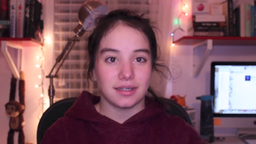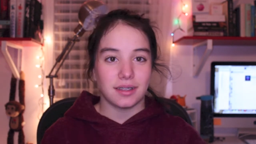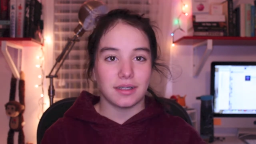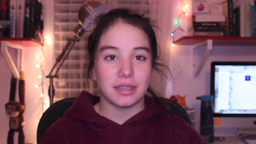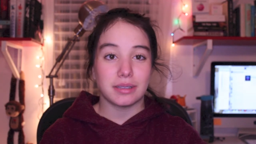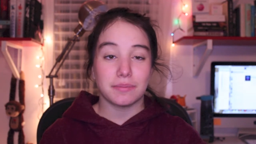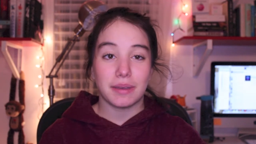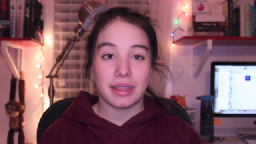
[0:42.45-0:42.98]
So
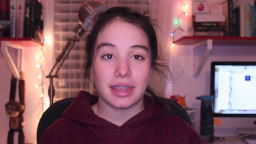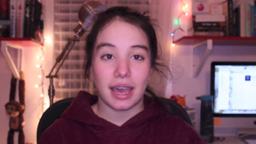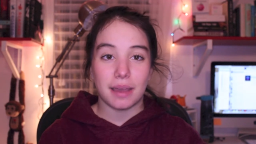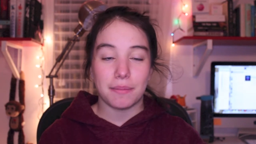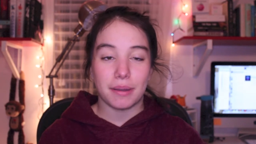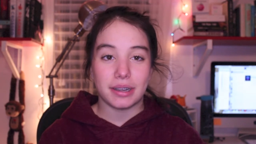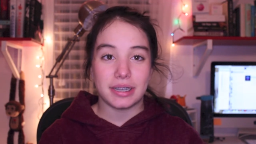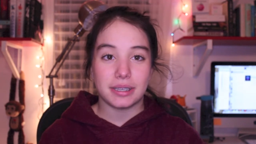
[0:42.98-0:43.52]
this month I
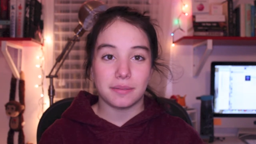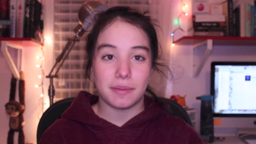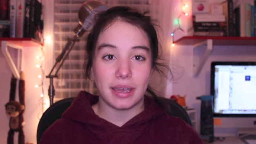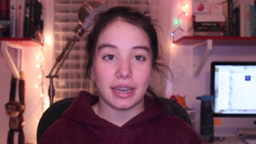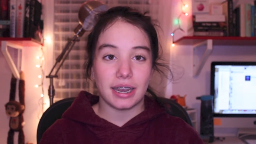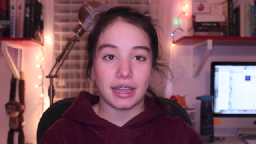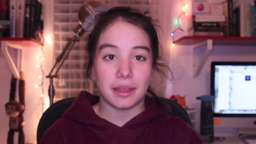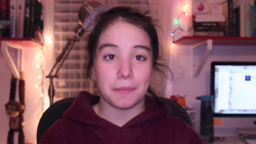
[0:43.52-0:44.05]

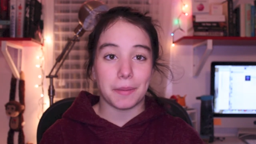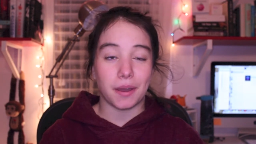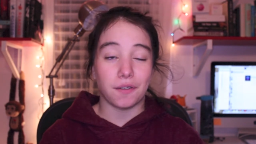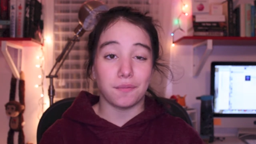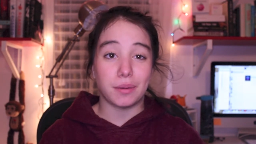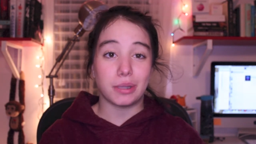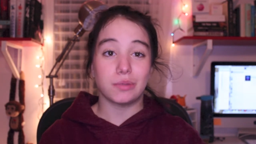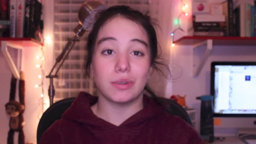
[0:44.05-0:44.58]
participated in the Battle
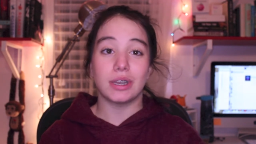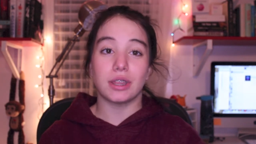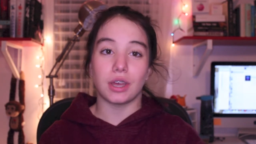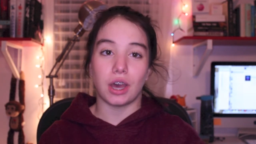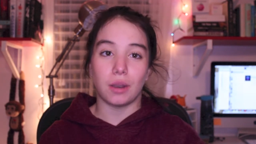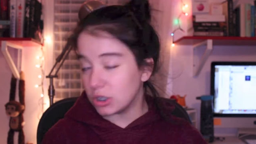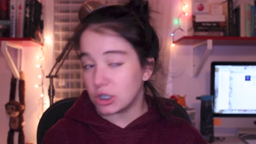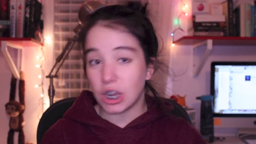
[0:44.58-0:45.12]
of Books
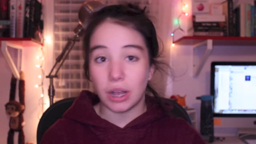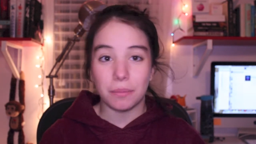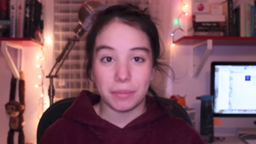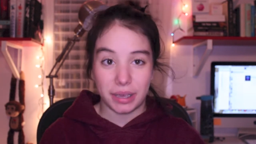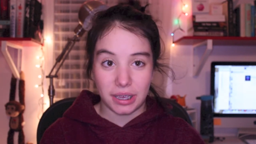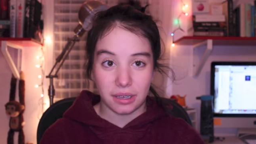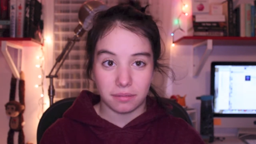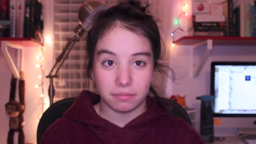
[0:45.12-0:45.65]
Readathon, which helped
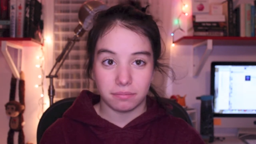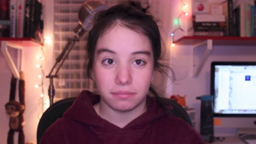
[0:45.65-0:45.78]
me